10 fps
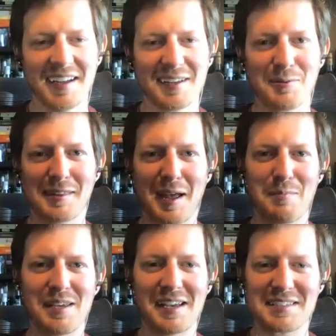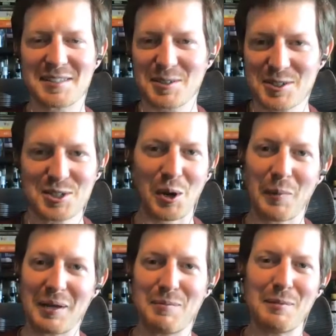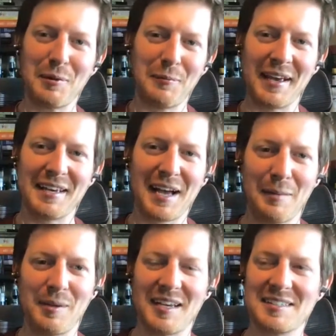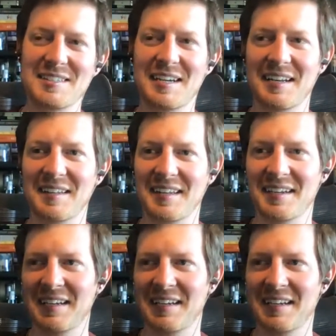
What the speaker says: IPAs. There's so many people making IPAs today that